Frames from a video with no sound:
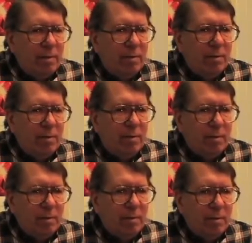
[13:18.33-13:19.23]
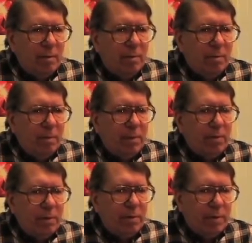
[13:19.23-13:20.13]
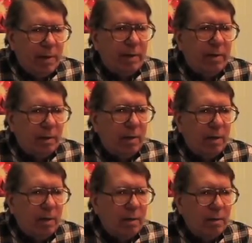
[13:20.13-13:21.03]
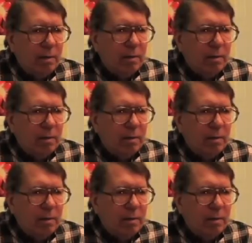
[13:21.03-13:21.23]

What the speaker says: you measure the circadian clock,